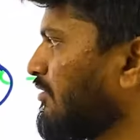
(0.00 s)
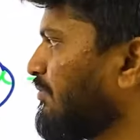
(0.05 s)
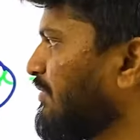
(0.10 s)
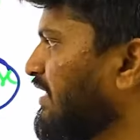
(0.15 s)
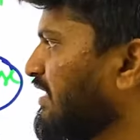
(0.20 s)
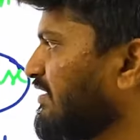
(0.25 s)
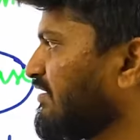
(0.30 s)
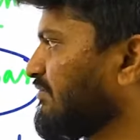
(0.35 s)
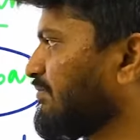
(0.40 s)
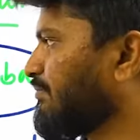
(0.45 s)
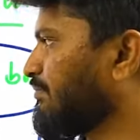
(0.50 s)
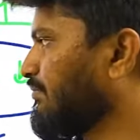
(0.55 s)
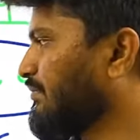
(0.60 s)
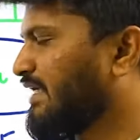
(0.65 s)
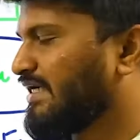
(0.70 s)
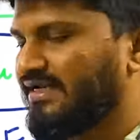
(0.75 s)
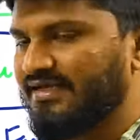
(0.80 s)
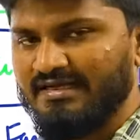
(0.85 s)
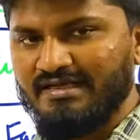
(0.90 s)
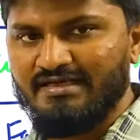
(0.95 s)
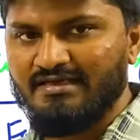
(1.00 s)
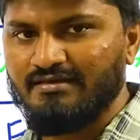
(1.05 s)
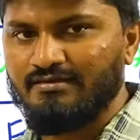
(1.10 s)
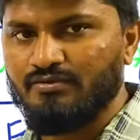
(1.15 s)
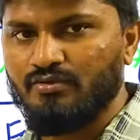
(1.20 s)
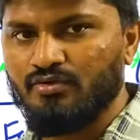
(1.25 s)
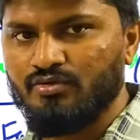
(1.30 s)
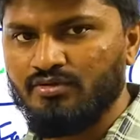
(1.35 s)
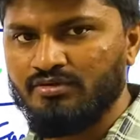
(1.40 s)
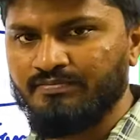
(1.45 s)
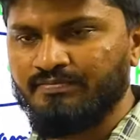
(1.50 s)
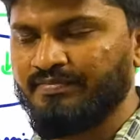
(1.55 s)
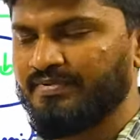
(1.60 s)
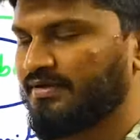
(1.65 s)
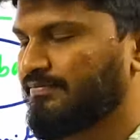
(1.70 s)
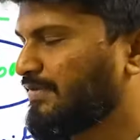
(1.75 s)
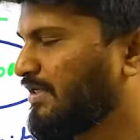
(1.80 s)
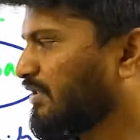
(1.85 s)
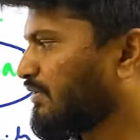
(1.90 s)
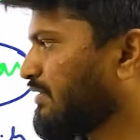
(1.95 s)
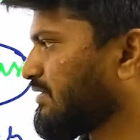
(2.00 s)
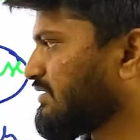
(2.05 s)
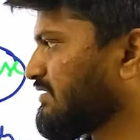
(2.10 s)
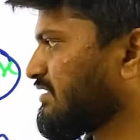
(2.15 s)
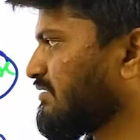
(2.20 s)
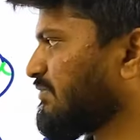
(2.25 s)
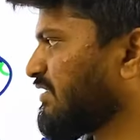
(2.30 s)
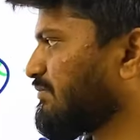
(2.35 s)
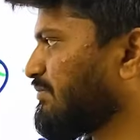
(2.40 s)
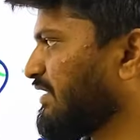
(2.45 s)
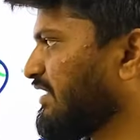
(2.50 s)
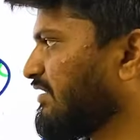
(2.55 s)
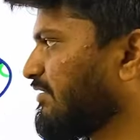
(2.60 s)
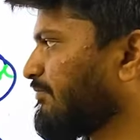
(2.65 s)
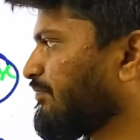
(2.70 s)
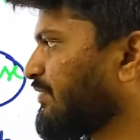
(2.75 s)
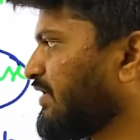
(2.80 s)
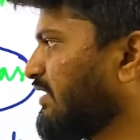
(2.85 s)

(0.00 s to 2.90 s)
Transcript: Mating again, not a particular season, but mating.